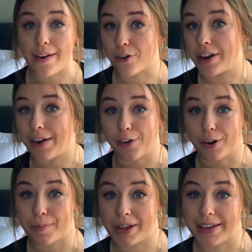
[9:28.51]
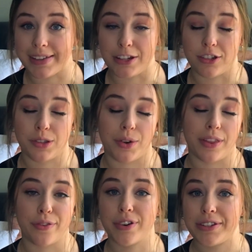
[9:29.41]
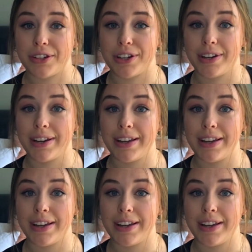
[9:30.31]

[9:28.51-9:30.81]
ever and ever because I just throw it in the freezer